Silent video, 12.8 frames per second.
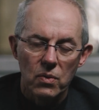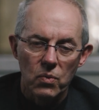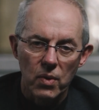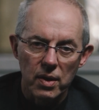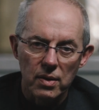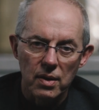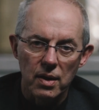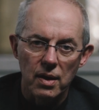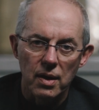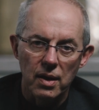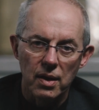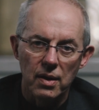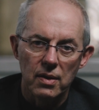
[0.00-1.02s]
Wonder
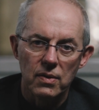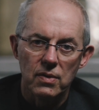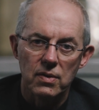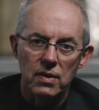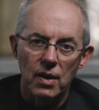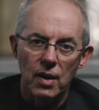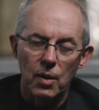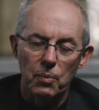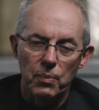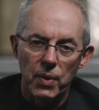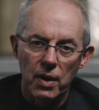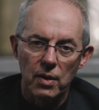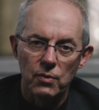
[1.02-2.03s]
is,
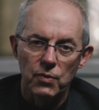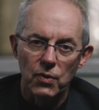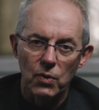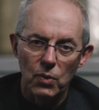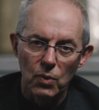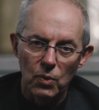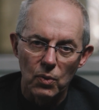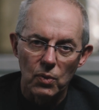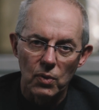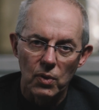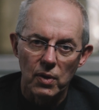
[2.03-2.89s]
above all,